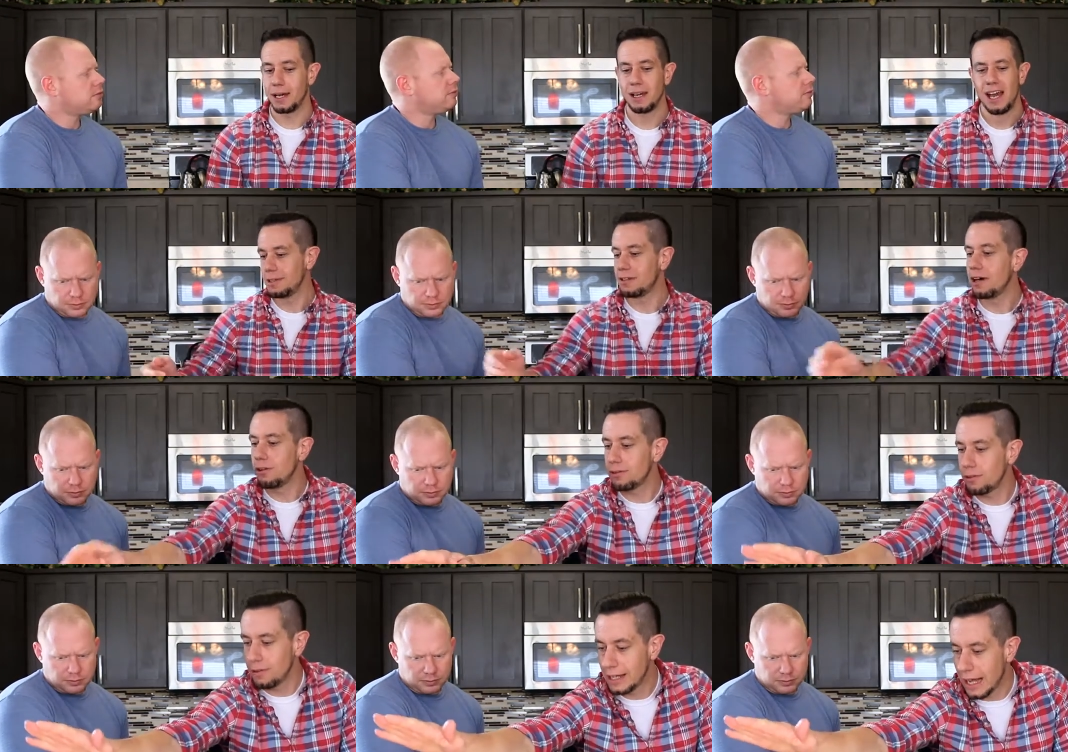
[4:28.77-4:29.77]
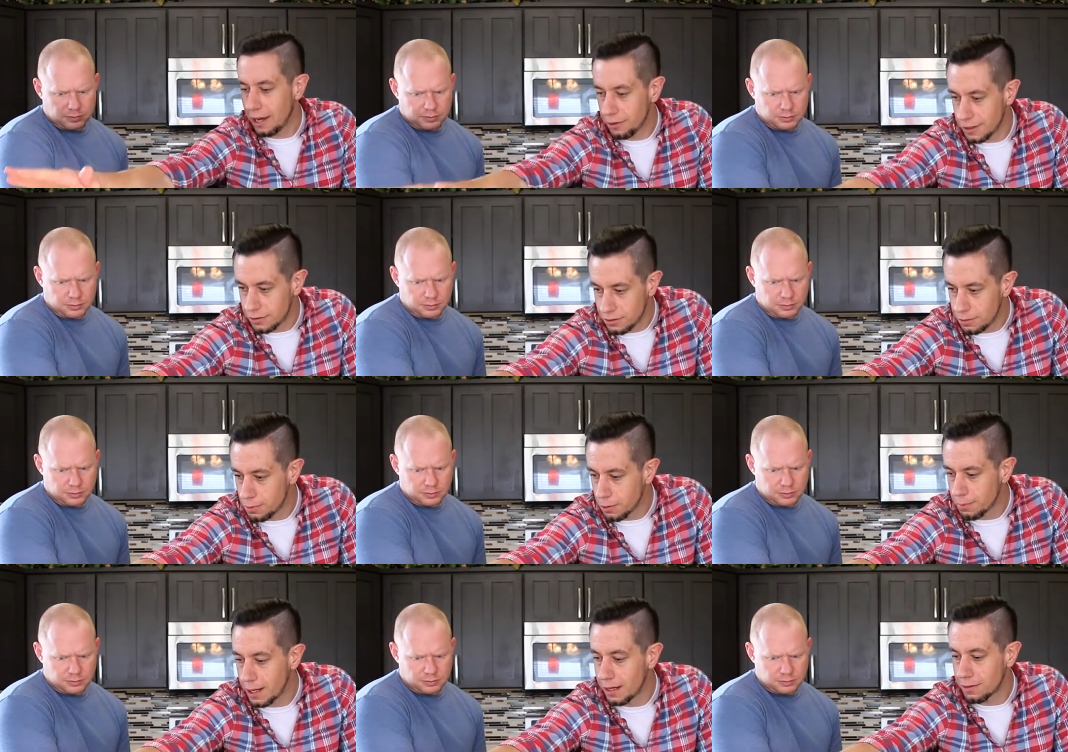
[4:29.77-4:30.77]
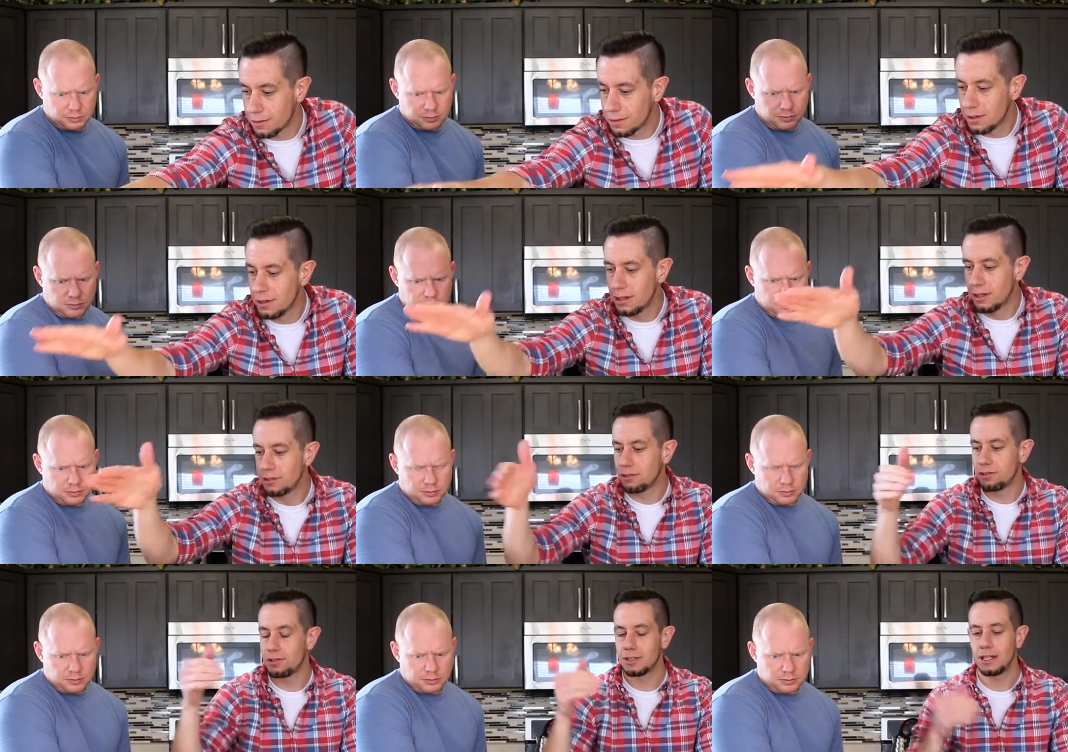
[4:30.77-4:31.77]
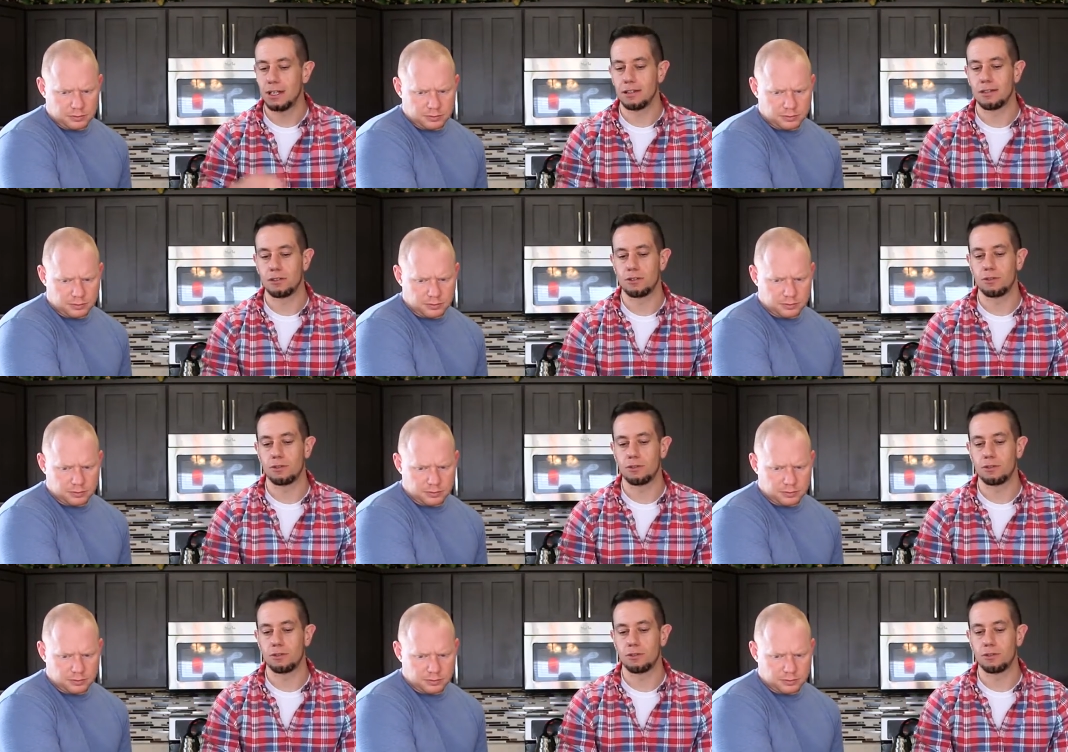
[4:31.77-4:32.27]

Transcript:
Speaker 1: bad. It's 130 calories too per bottle. So you're just getting the